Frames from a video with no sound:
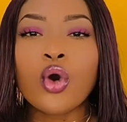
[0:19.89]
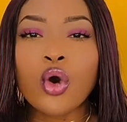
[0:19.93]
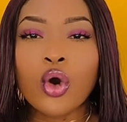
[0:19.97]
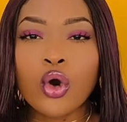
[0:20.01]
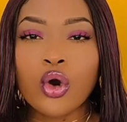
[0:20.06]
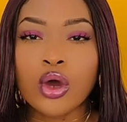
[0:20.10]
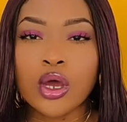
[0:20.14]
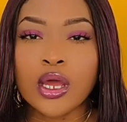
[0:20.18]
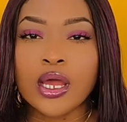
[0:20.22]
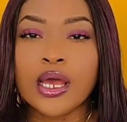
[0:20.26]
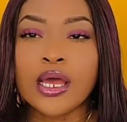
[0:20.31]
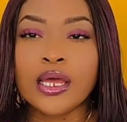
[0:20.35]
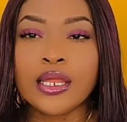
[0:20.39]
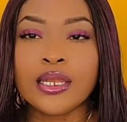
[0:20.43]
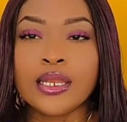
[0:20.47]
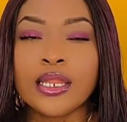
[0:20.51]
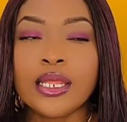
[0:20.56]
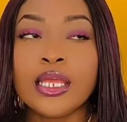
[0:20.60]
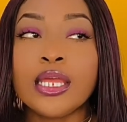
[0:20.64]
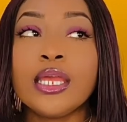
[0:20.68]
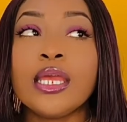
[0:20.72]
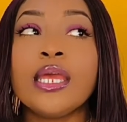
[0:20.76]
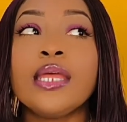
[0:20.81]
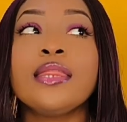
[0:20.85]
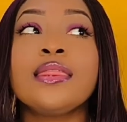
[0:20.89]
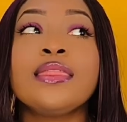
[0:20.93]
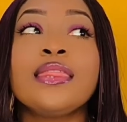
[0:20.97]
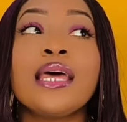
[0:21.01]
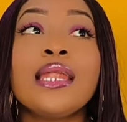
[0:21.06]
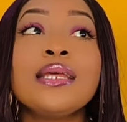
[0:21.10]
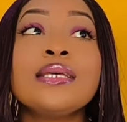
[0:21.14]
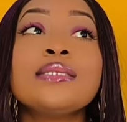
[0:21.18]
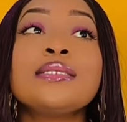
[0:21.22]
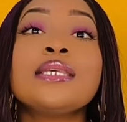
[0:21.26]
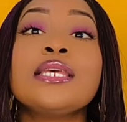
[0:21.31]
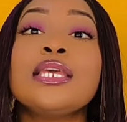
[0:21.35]
organ.
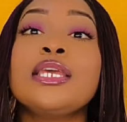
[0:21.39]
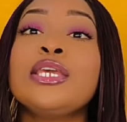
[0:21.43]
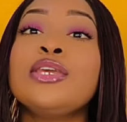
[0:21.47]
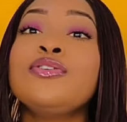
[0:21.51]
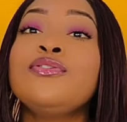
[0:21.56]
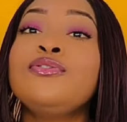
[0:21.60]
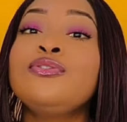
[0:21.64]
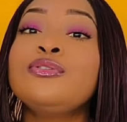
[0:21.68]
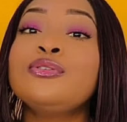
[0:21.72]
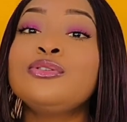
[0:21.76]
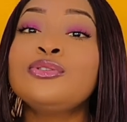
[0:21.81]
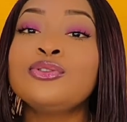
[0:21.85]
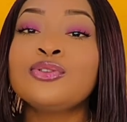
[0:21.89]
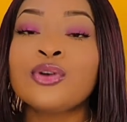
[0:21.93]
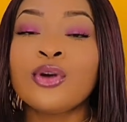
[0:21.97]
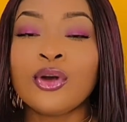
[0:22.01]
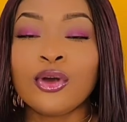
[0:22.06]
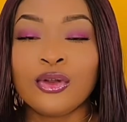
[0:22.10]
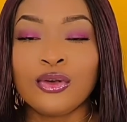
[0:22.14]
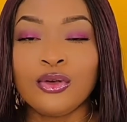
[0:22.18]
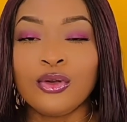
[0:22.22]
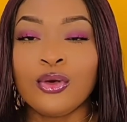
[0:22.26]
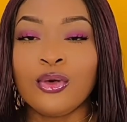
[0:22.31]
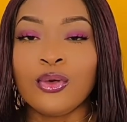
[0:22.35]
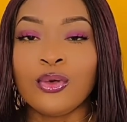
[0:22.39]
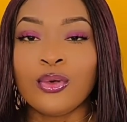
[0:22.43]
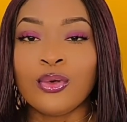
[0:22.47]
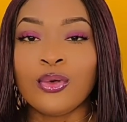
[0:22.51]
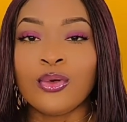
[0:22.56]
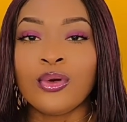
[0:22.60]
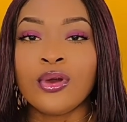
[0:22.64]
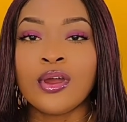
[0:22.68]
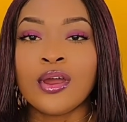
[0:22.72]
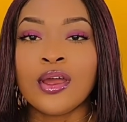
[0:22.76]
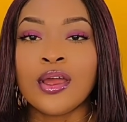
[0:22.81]
That is if you do not know.